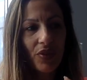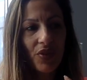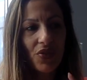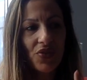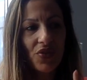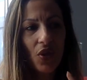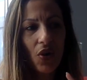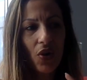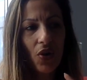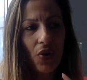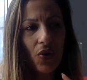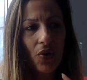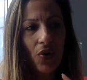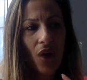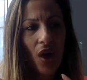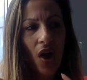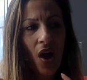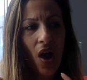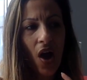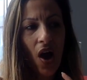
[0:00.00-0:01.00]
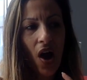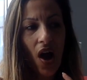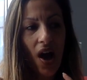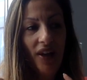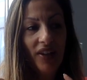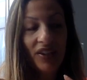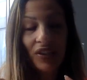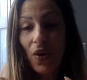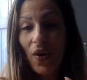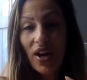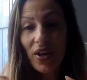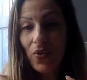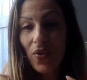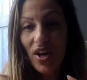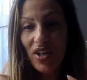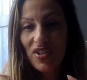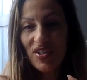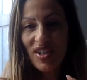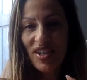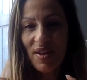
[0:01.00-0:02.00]
So I
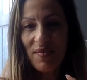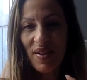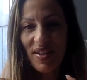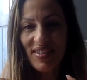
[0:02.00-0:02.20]
questioned him.